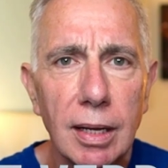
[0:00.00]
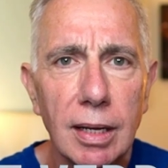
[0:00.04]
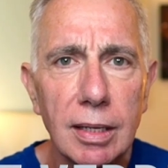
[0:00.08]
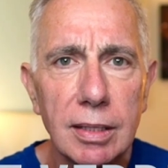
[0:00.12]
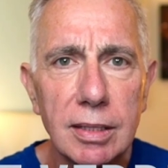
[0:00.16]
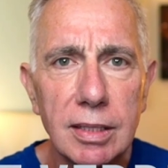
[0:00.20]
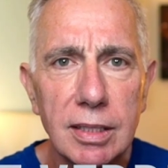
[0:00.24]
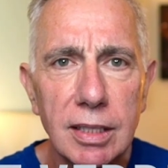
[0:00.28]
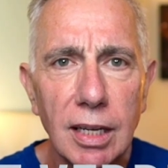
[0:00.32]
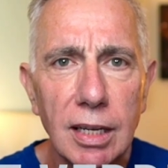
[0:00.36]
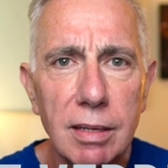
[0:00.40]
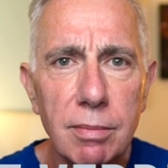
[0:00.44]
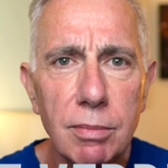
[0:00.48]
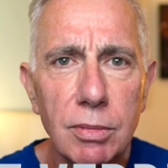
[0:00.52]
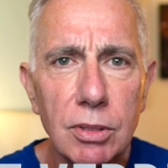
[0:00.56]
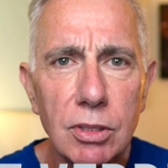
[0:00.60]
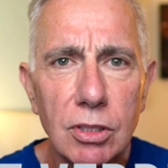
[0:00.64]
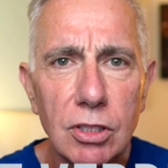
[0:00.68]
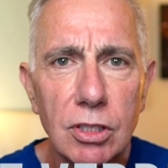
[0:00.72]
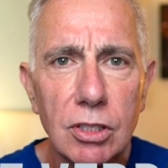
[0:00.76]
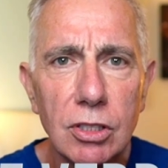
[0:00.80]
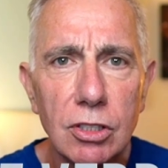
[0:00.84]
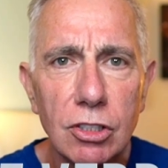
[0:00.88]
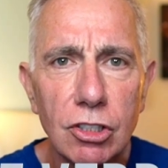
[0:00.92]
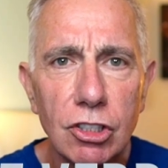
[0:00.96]

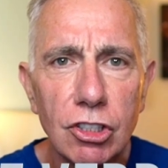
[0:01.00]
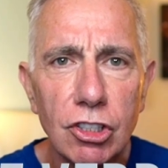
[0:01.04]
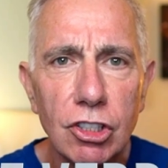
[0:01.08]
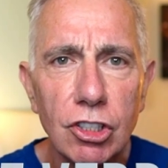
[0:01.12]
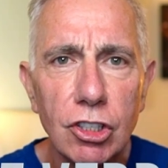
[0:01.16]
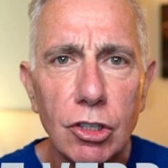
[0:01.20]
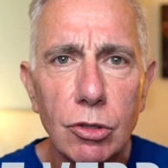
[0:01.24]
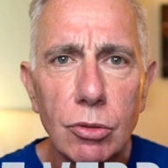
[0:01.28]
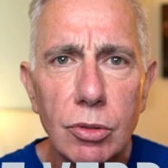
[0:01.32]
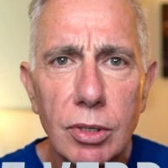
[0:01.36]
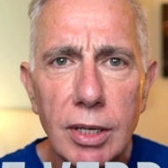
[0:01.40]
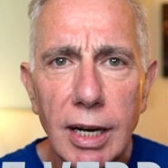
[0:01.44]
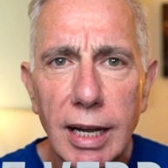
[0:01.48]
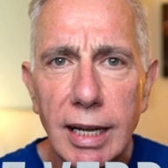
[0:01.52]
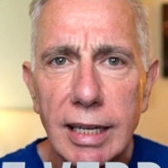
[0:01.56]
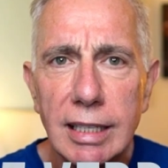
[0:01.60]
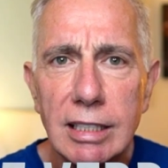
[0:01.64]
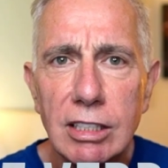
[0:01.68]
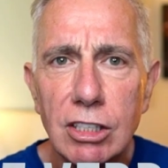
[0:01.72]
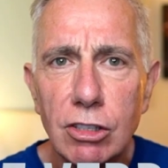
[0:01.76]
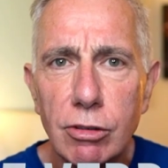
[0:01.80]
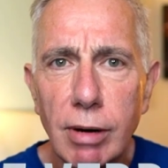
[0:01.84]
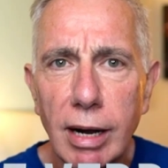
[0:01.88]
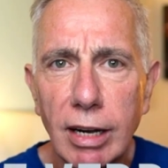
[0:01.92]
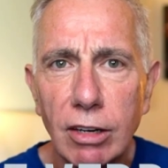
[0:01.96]
Assignments and student
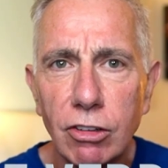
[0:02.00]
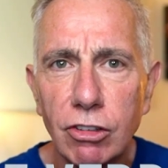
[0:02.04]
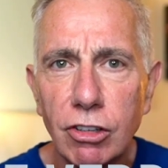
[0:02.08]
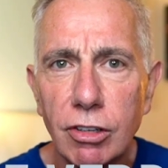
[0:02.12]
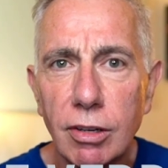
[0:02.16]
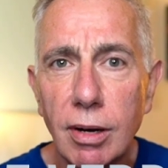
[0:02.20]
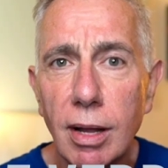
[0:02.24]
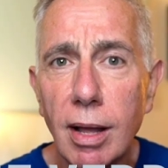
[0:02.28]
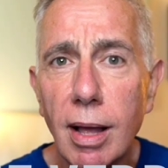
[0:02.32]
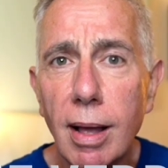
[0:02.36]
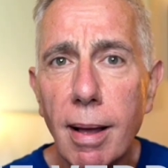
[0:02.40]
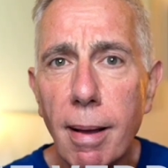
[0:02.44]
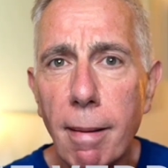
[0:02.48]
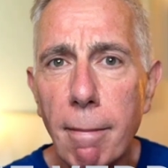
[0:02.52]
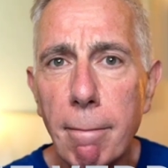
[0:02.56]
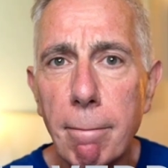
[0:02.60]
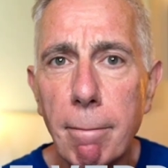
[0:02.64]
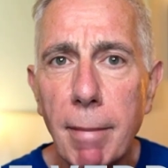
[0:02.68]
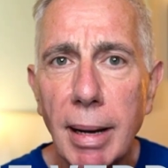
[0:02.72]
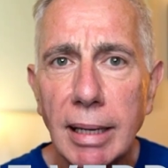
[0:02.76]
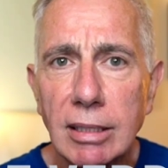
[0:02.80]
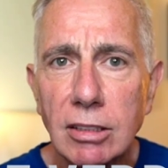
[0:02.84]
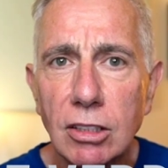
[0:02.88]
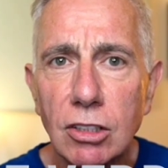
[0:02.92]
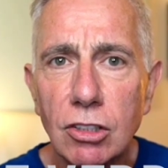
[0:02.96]
interaction
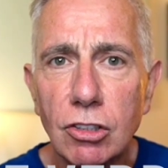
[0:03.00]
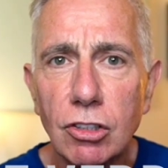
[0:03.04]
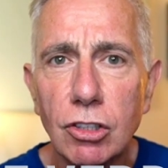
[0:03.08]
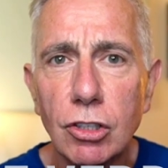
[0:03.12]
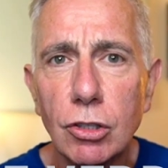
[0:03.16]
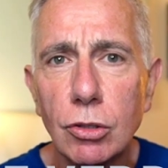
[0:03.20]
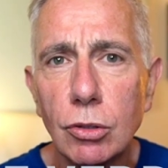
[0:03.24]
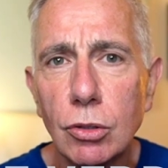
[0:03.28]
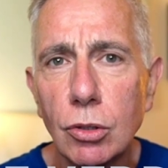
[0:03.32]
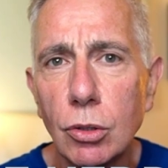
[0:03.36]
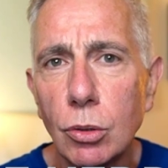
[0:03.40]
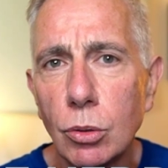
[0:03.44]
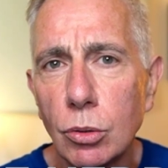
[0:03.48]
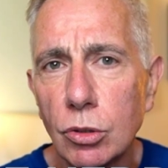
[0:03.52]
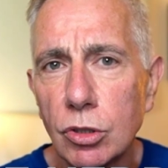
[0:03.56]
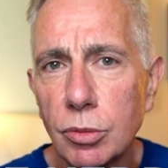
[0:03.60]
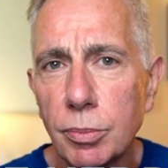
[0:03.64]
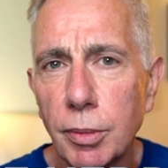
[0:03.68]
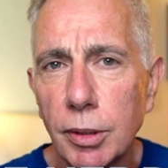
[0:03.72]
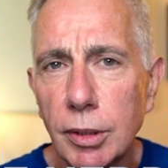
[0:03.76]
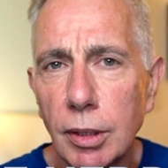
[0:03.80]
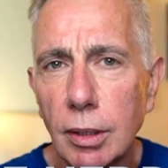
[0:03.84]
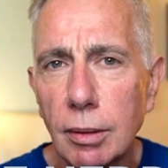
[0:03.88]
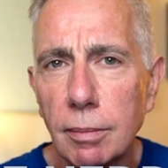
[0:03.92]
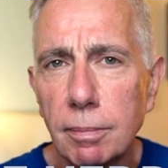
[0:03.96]
matter to your course
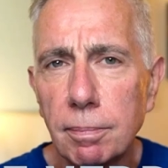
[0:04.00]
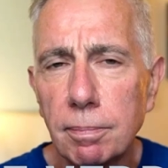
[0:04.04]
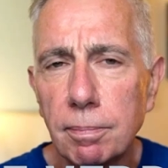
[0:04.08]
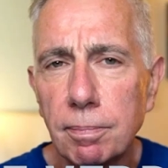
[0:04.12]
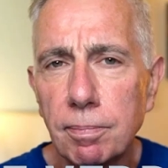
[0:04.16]
model.